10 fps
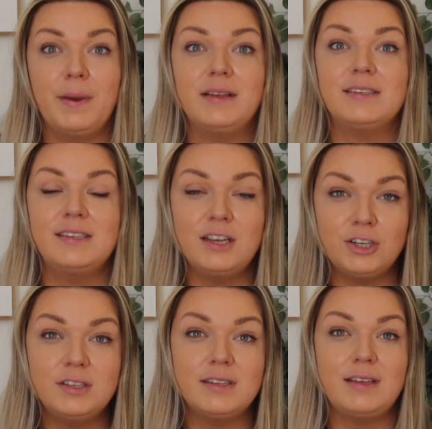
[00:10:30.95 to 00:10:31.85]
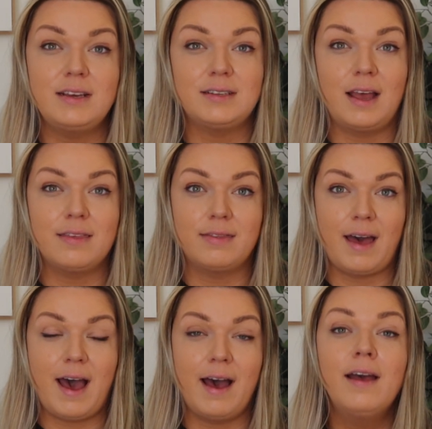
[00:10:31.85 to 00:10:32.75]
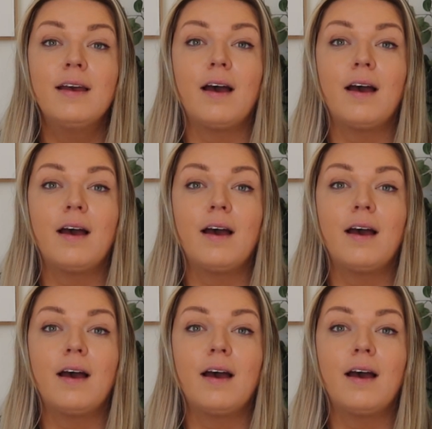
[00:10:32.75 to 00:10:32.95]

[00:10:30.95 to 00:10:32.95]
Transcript: big decisions and things like that.